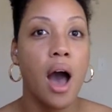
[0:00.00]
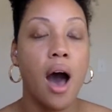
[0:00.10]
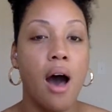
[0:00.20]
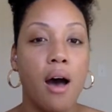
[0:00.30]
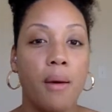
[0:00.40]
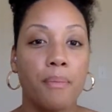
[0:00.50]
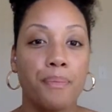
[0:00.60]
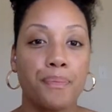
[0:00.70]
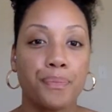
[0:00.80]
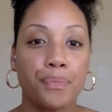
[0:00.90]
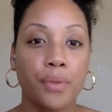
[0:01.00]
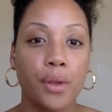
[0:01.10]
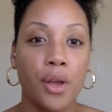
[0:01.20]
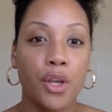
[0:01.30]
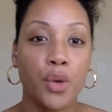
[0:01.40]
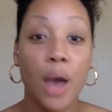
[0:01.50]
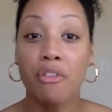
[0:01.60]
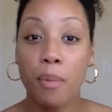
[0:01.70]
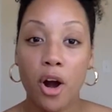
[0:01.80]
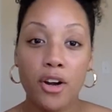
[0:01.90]
um you have
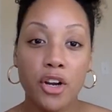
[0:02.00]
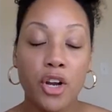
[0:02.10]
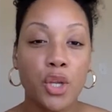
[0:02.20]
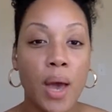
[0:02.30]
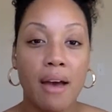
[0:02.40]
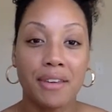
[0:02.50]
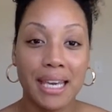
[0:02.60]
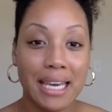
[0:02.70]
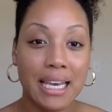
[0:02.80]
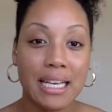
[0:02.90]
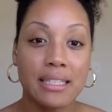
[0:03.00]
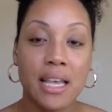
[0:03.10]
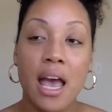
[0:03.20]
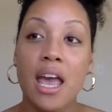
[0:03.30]
a partner and you have kids